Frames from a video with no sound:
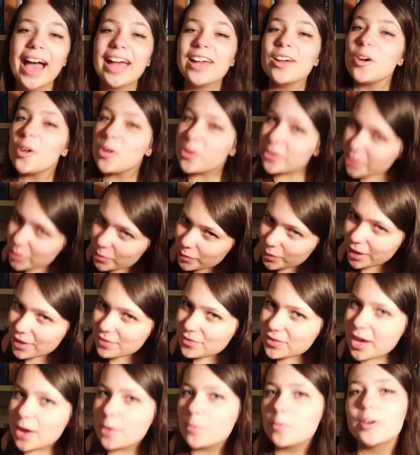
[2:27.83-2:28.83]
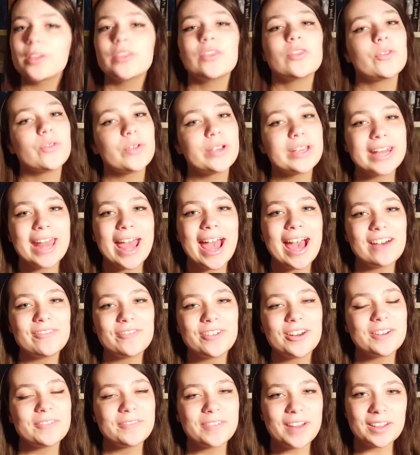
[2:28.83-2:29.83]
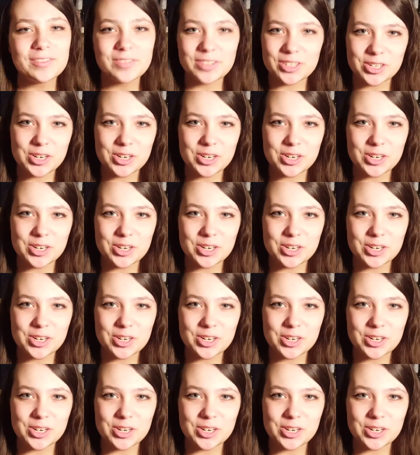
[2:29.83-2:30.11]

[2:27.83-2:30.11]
I also gave that one 3.5 out of 5